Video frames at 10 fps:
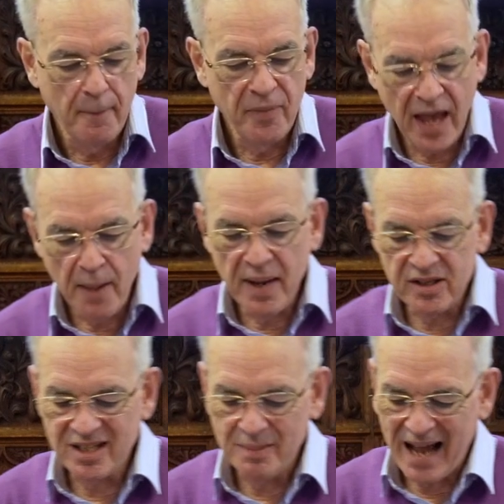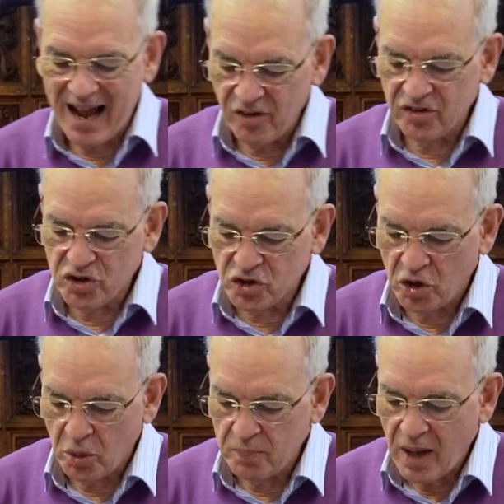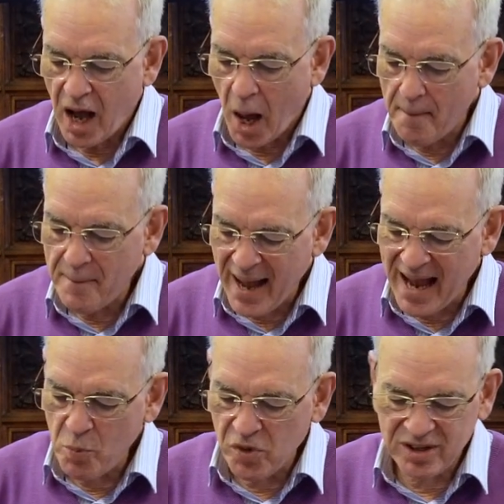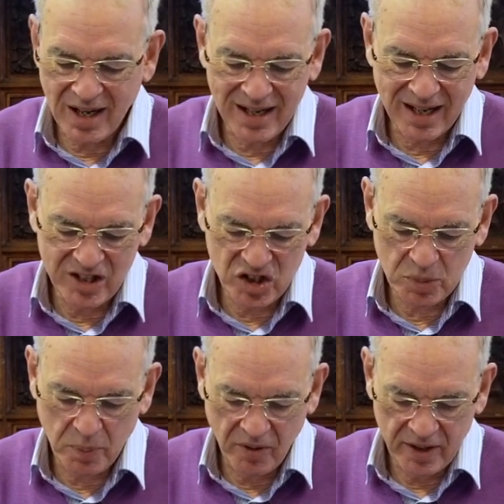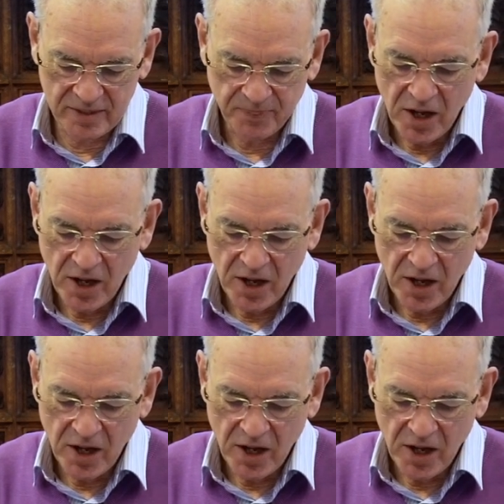there met him out of the tomb a man with an unclean spirit